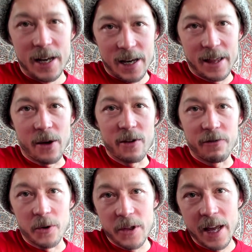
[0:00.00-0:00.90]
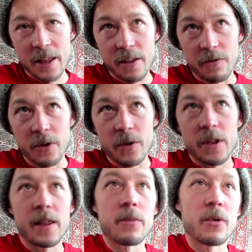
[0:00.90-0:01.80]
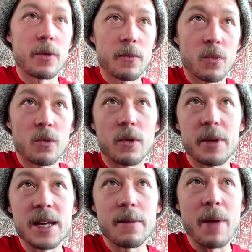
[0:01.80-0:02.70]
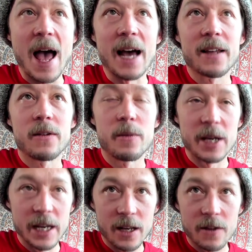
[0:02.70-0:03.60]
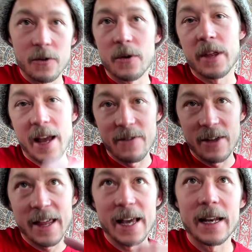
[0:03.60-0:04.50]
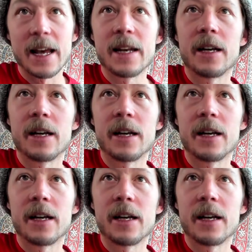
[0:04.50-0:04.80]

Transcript: It's how he first ends the verse, then we'll repeat back to the beginning of the verse and have a second ending